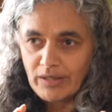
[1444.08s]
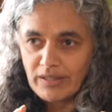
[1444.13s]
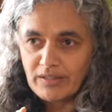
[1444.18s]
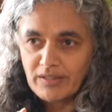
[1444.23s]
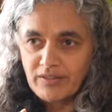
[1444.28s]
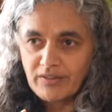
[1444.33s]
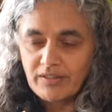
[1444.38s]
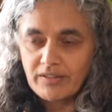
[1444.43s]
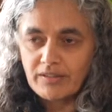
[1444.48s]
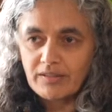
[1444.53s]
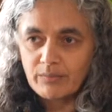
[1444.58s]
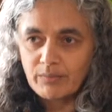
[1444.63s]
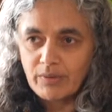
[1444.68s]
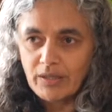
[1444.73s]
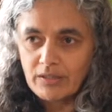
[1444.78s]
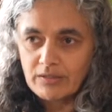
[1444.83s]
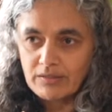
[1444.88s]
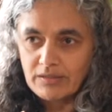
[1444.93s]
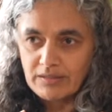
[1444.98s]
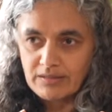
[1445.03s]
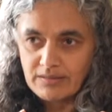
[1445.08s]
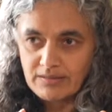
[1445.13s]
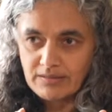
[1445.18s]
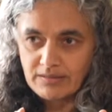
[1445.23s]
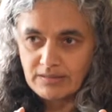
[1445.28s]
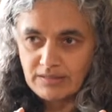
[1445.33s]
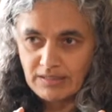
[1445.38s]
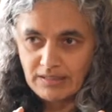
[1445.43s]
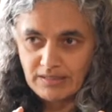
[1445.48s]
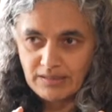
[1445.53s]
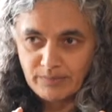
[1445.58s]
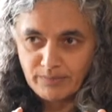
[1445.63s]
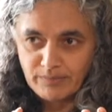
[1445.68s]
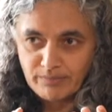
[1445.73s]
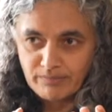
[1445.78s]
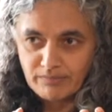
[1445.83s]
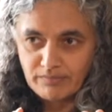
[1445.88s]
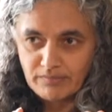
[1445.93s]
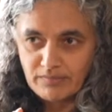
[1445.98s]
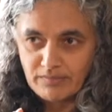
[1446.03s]
anything about these
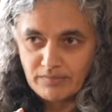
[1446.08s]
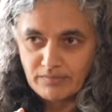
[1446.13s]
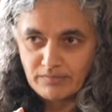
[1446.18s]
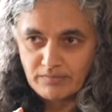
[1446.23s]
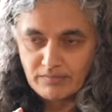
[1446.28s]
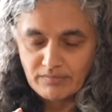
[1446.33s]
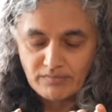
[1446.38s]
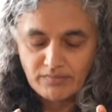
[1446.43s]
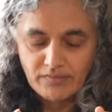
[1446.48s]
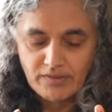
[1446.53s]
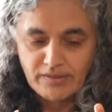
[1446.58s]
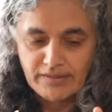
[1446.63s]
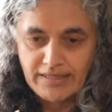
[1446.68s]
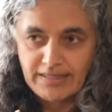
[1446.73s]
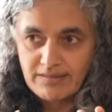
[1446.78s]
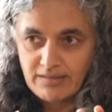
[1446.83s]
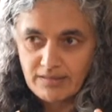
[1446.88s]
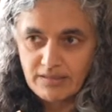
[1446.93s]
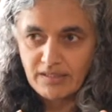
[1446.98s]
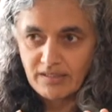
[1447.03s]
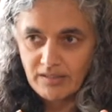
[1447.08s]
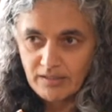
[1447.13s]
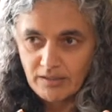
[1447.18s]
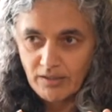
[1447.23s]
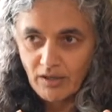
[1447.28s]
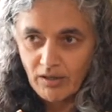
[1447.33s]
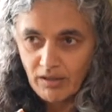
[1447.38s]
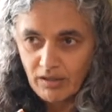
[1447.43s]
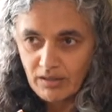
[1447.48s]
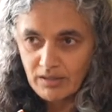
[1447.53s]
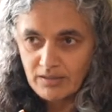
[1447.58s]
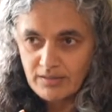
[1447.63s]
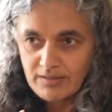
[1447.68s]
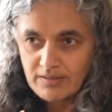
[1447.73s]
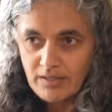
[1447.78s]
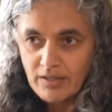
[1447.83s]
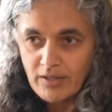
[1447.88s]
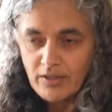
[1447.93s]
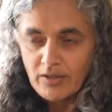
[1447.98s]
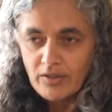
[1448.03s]
nesting dolls,